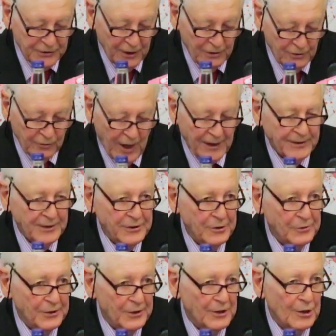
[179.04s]
show
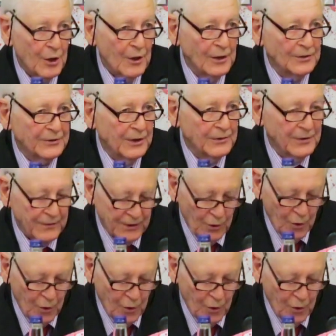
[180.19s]
gratitude and loyalty to the